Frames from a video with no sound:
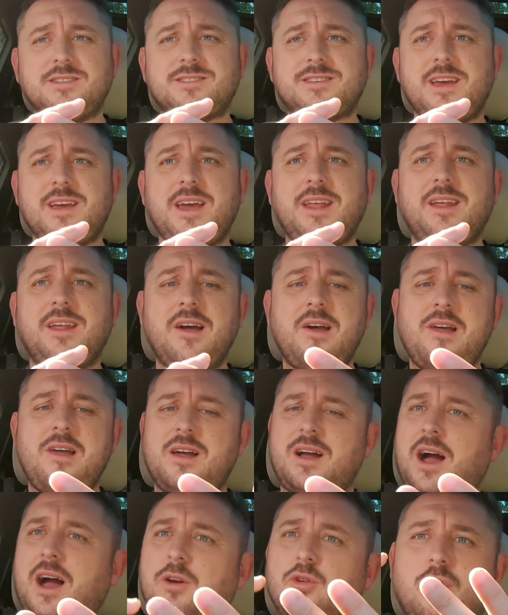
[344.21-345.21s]
insane.
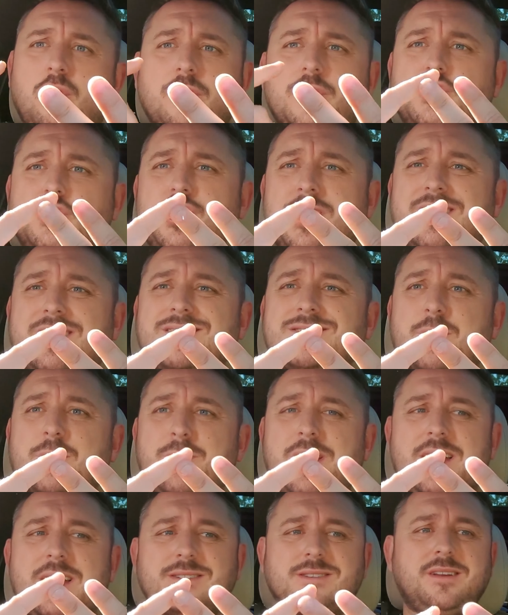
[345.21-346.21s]
I know the chicken's
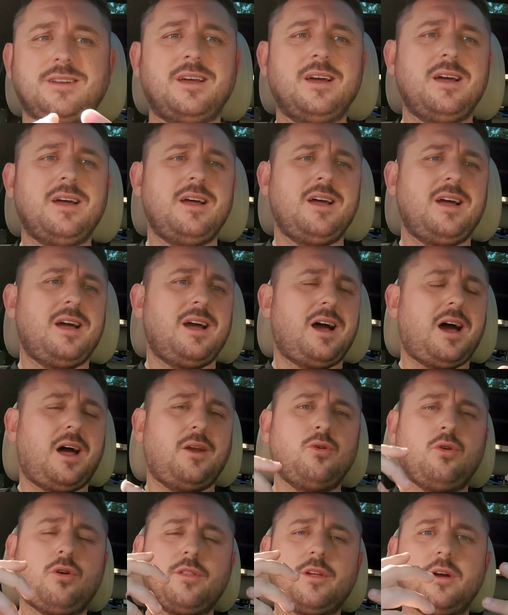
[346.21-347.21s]
amazing. I
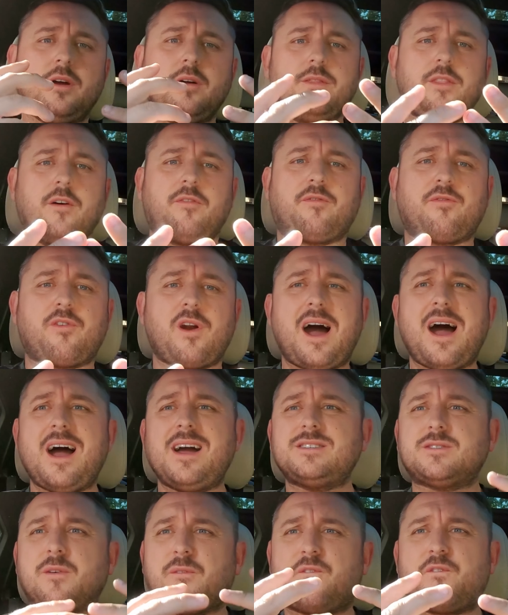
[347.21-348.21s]
know the, the
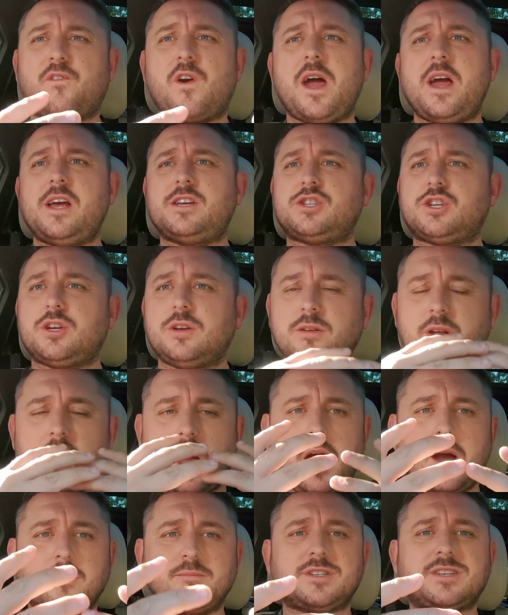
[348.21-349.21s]
fries are fresh,
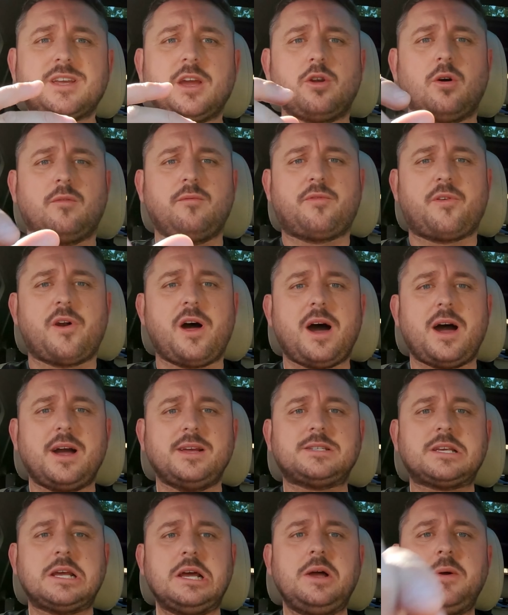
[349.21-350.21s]
um, skin on fries,